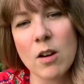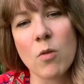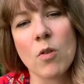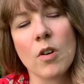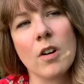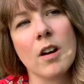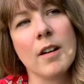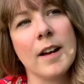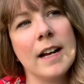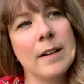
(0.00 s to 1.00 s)
or
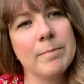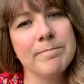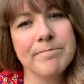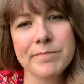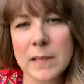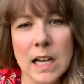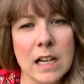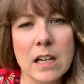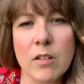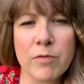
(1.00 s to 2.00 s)

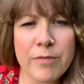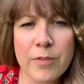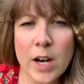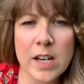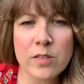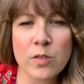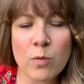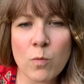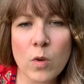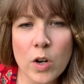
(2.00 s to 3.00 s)
a phrase or
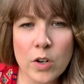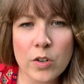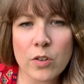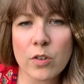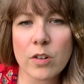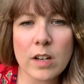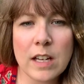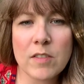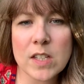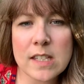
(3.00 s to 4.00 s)
word or
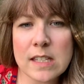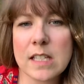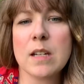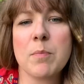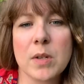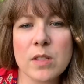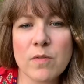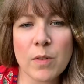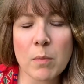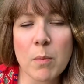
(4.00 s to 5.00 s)
even snippets
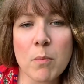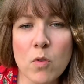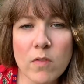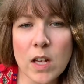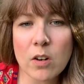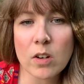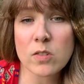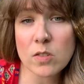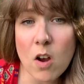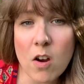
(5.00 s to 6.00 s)
from a movie or a
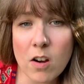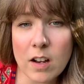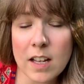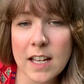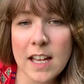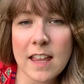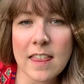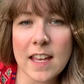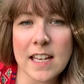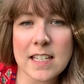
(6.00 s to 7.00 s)
song
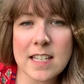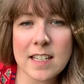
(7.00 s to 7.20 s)
that